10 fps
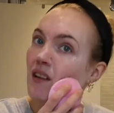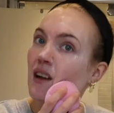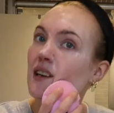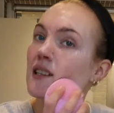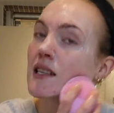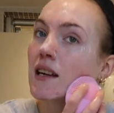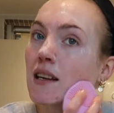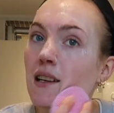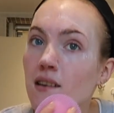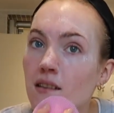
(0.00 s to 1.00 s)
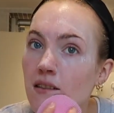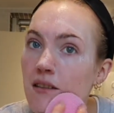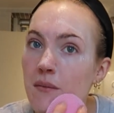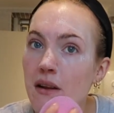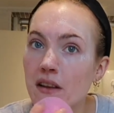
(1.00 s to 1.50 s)
and it's like a little
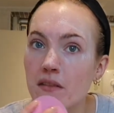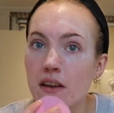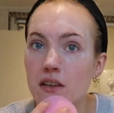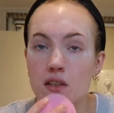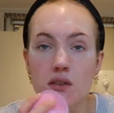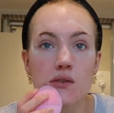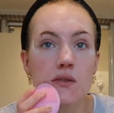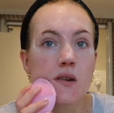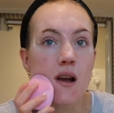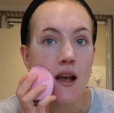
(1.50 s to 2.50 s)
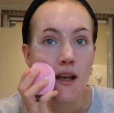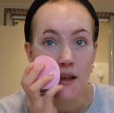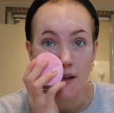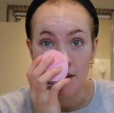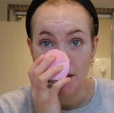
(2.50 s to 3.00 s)
mini facial.
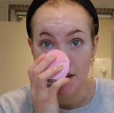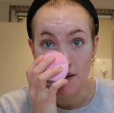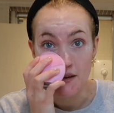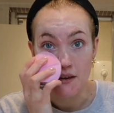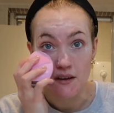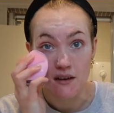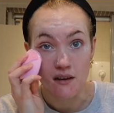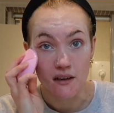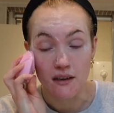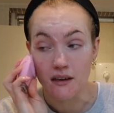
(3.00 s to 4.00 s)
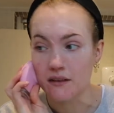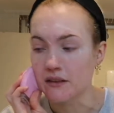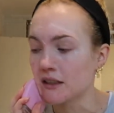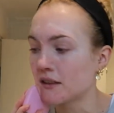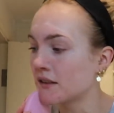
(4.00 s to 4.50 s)
Oh, I love
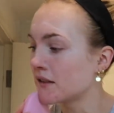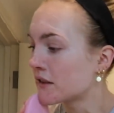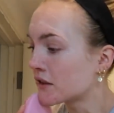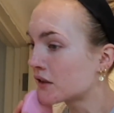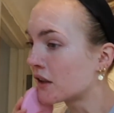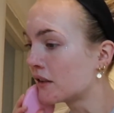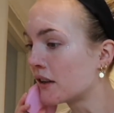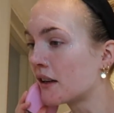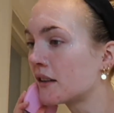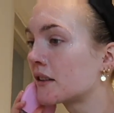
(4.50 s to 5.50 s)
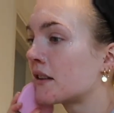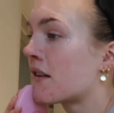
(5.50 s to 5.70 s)
it. That's so nice.